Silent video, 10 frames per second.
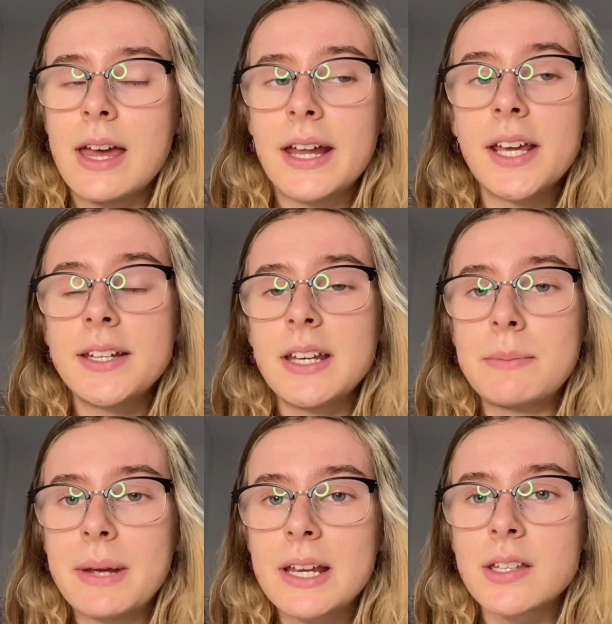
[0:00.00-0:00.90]
And I did
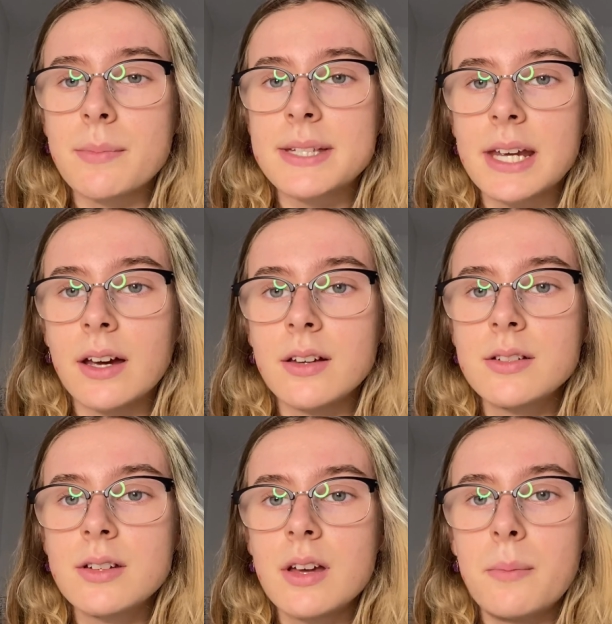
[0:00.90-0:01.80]
make some
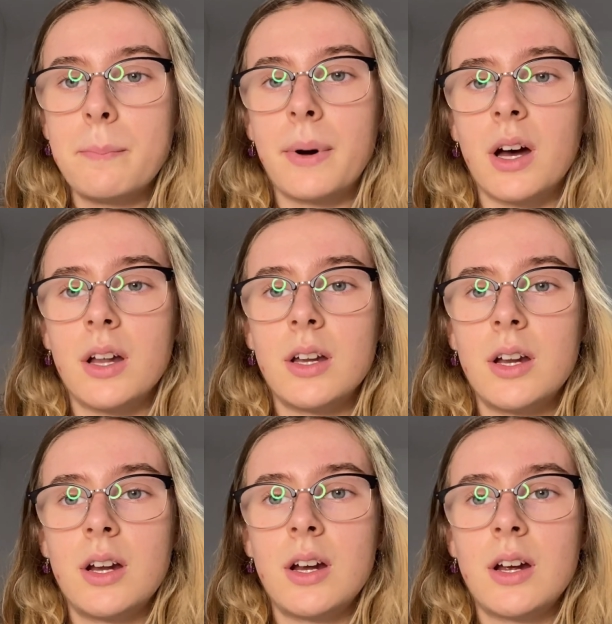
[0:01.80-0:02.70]
sales, but
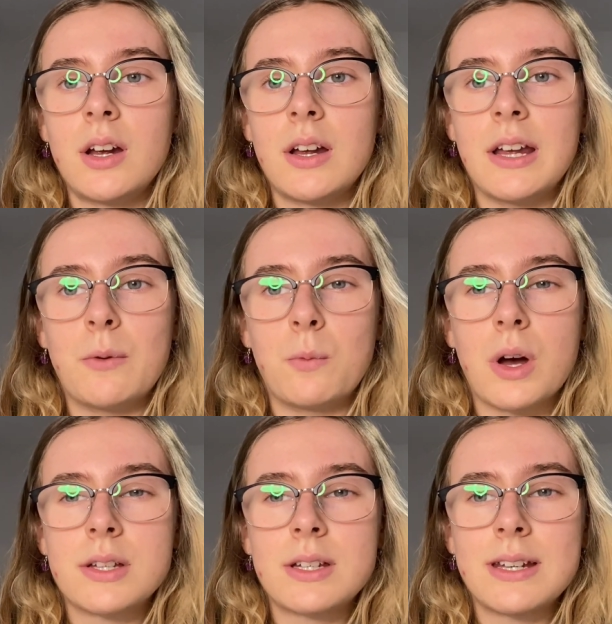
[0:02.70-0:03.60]
it
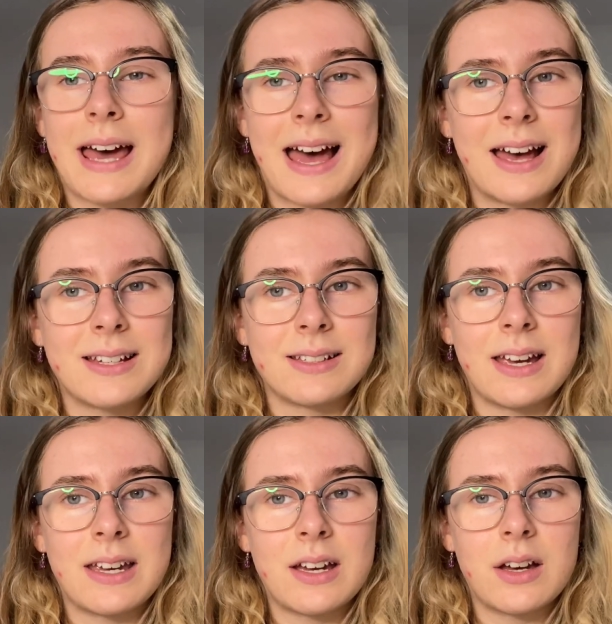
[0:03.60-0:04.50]
wasn't as
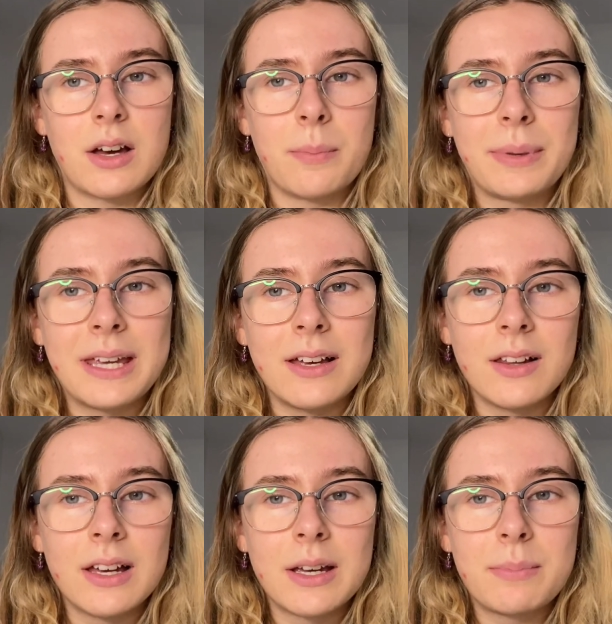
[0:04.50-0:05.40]
like appealing.